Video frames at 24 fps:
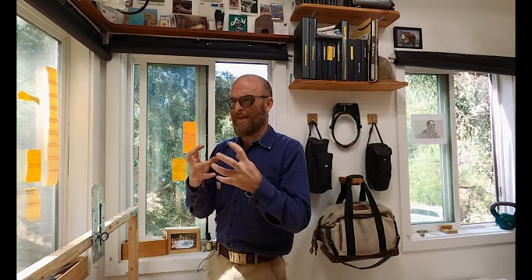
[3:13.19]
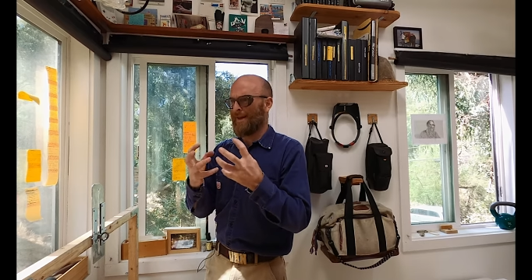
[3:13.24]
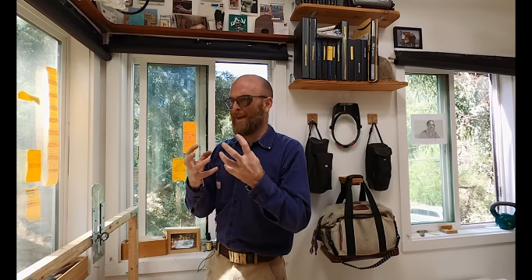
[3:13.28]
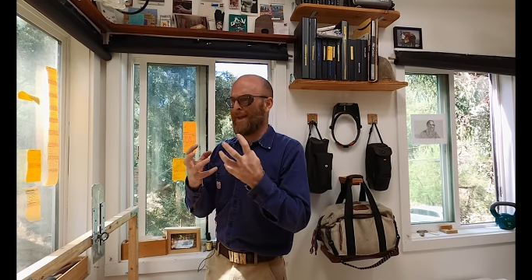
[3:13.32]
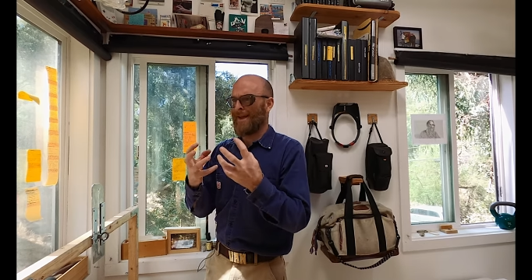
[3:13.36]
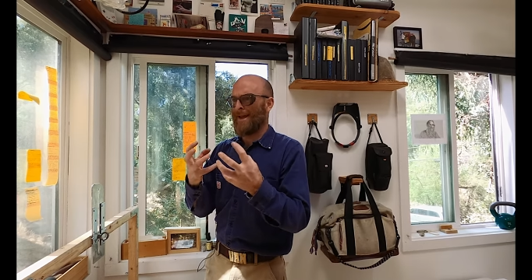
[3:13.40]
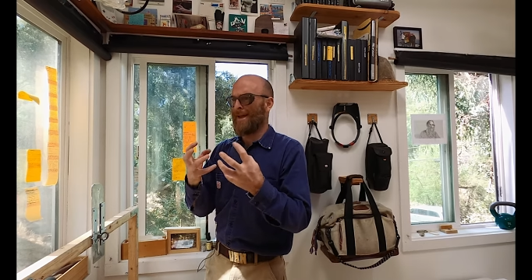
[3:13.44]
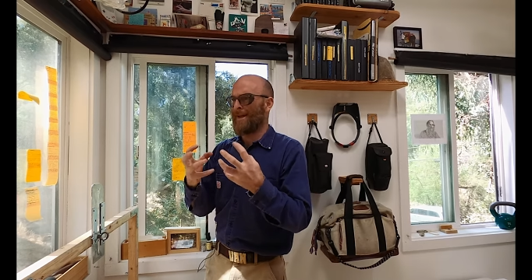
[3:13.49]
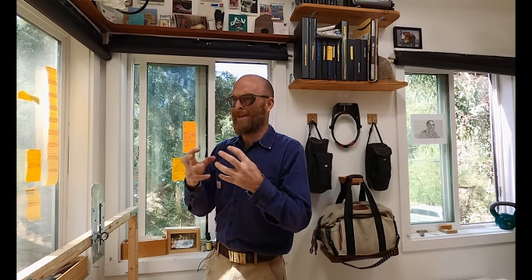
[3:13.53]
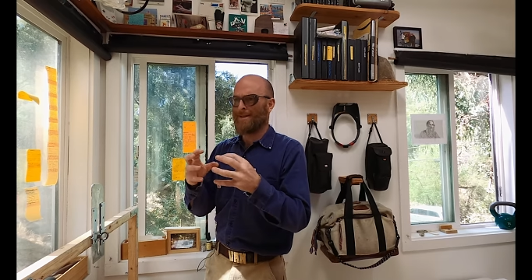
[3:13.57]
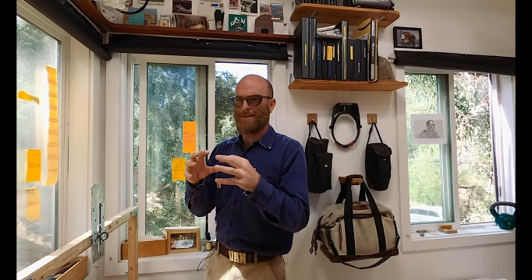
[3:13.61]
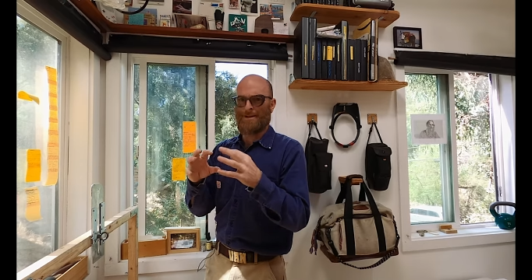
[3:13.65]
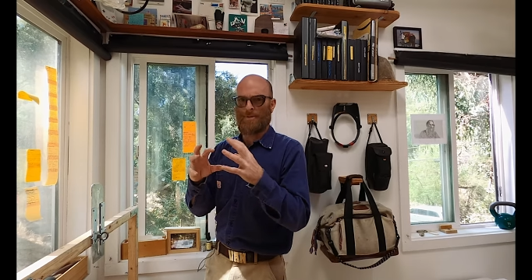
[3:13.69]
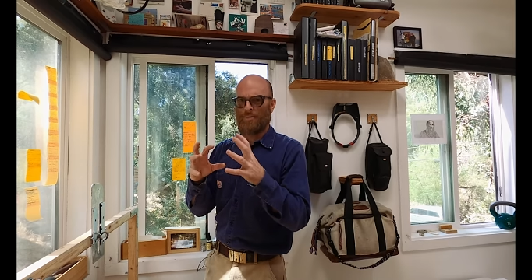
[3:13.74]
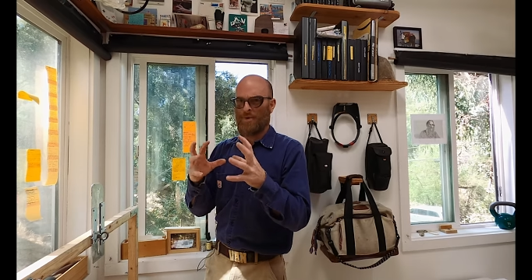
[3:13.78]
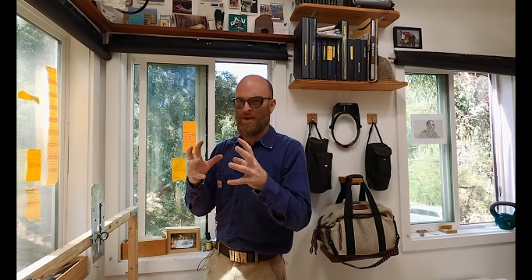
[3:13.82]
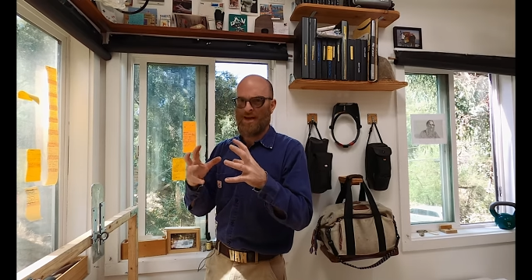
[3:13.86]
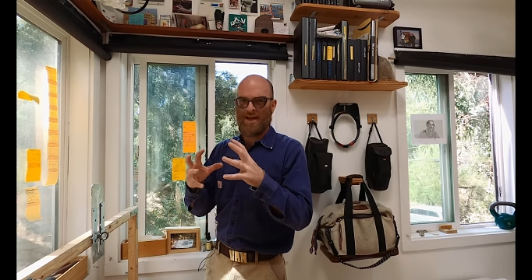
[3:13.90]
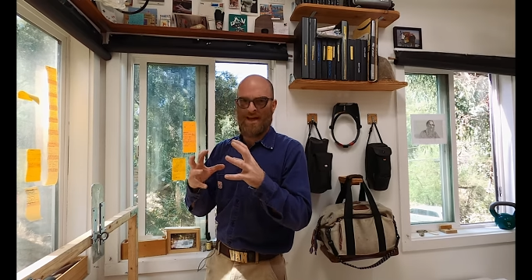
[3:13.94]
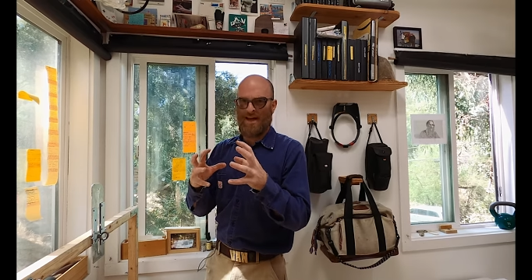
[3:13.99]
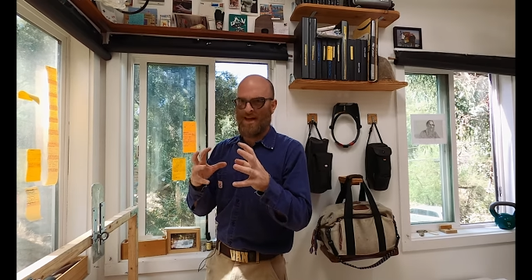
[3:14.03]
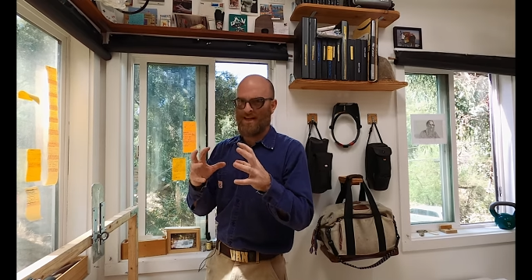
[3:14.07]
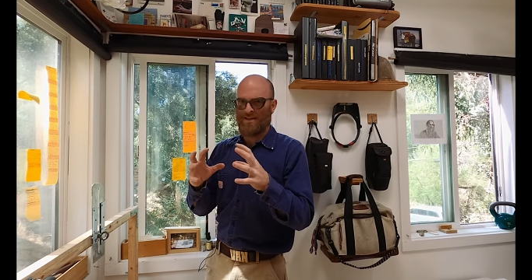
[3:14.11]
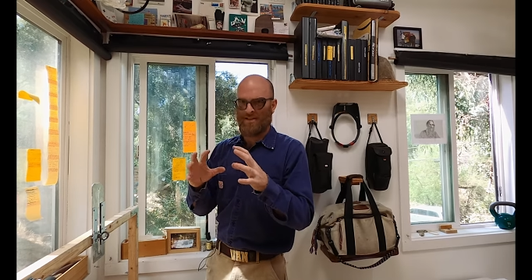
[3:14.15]
hands and what
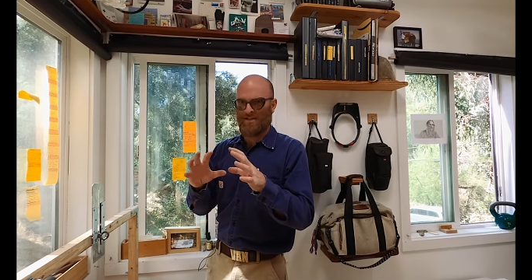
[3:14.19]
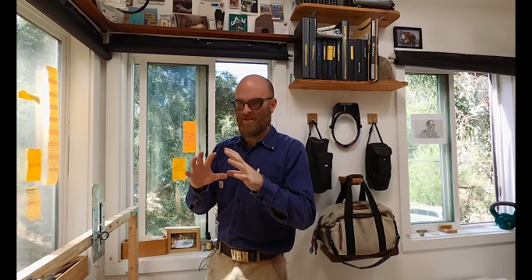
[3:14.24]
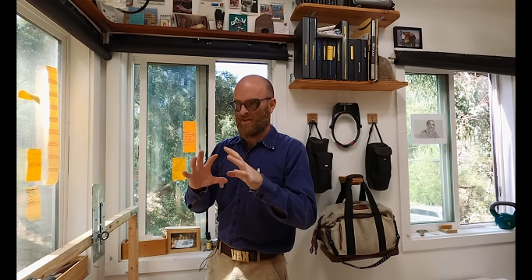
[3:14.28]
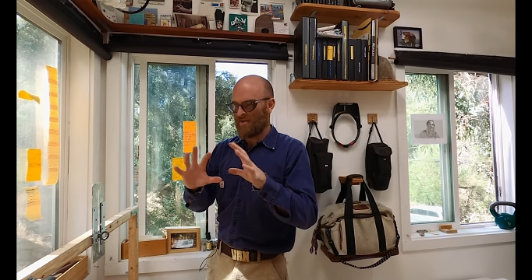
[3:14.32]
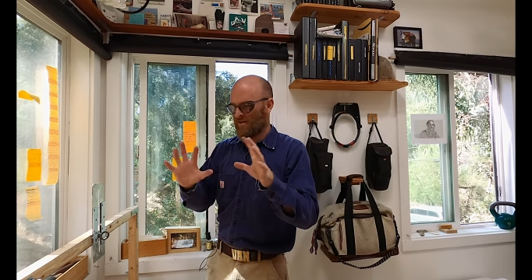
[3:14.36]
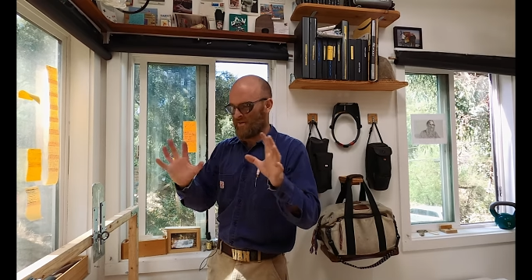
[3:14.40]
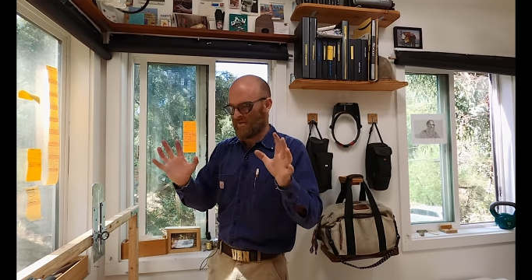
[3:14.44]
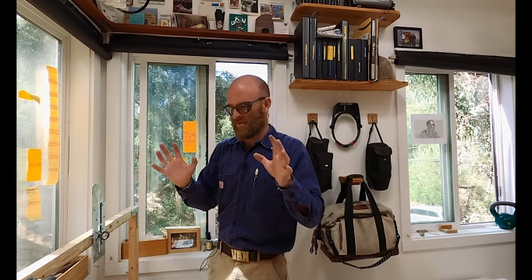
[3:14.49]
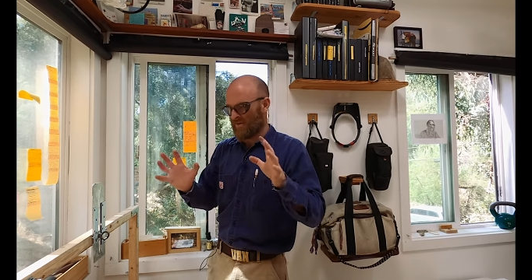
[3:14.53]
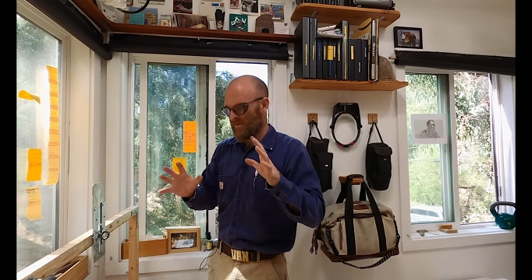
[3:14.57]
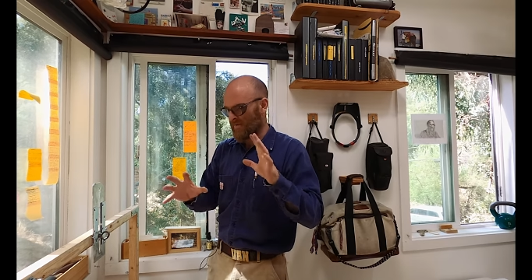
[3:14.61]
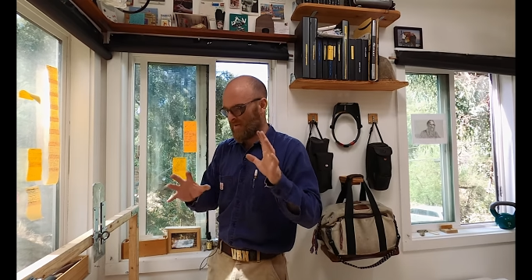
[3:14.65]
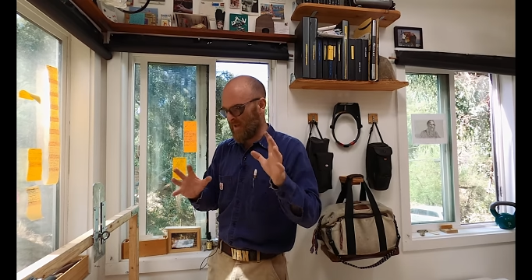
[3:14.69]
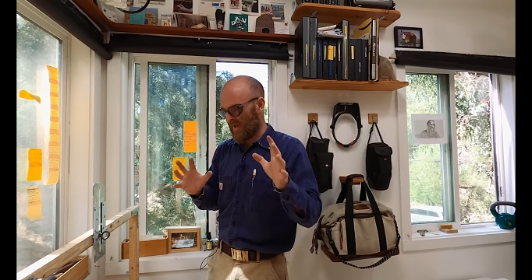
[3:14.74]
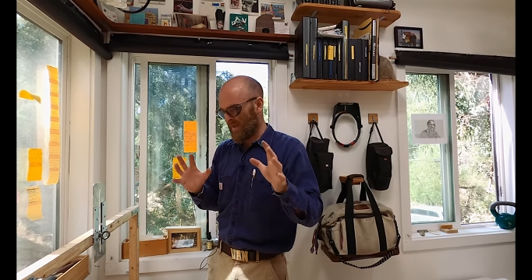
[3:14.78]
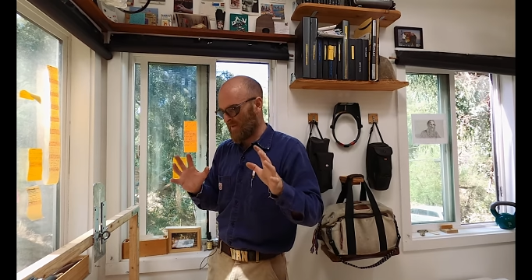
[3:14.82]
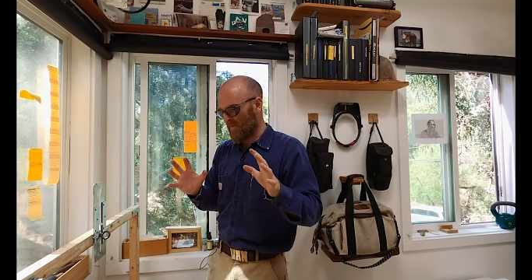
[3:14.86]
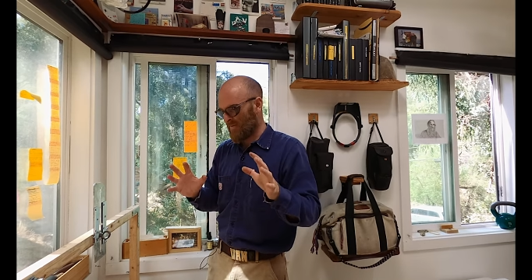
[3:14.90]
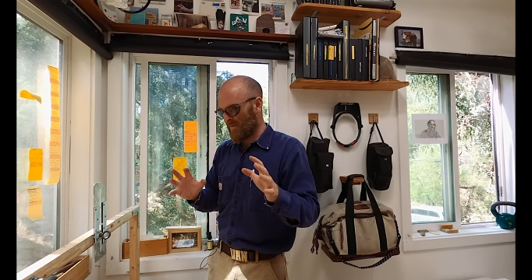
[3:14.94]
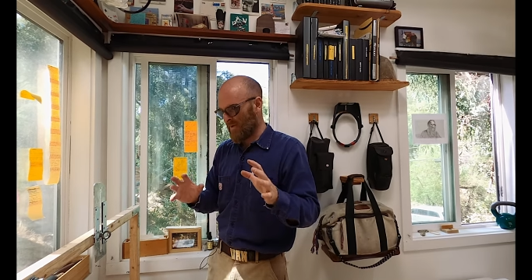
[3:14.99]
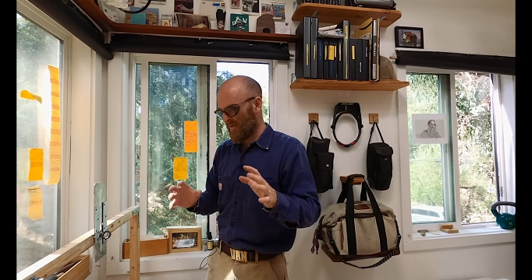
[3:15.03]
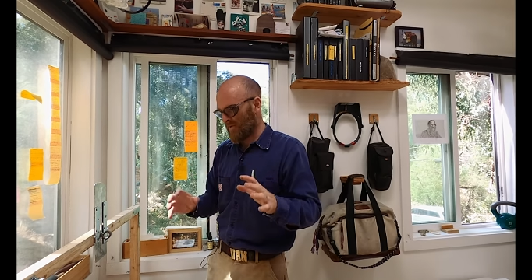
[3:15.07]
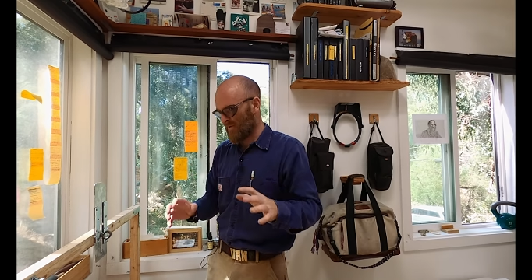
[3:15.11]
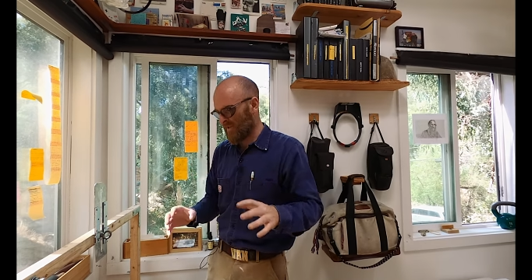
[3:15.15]
hands do is like the
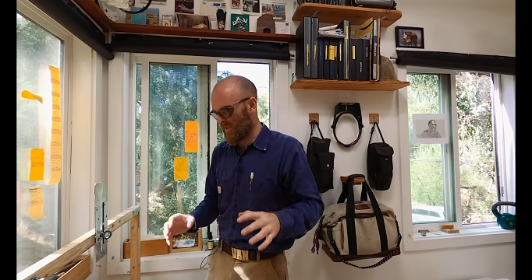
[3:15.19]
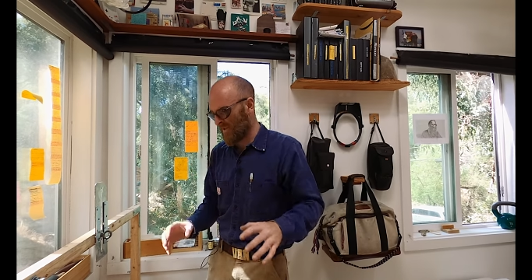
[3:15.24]
most